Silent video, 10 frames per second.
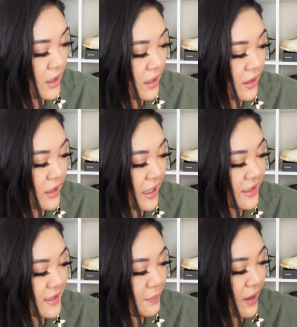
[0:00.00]
The
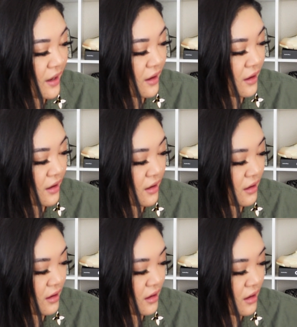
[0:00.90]
next
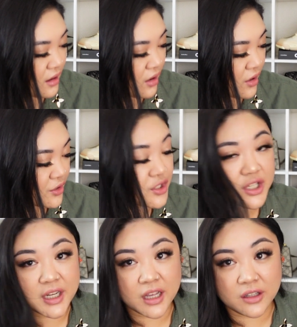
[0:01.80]
pair are
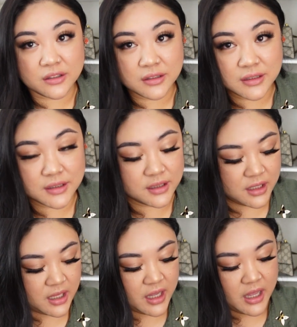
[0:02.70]
Chanel's,
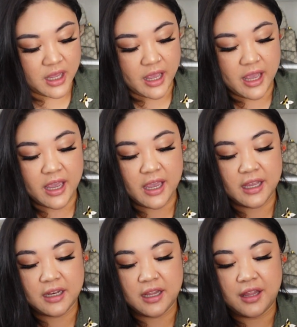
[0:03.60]

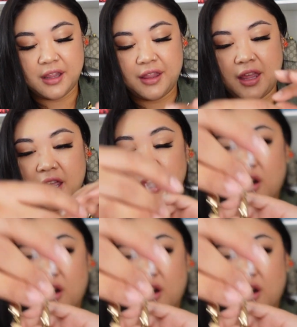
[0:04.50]
and they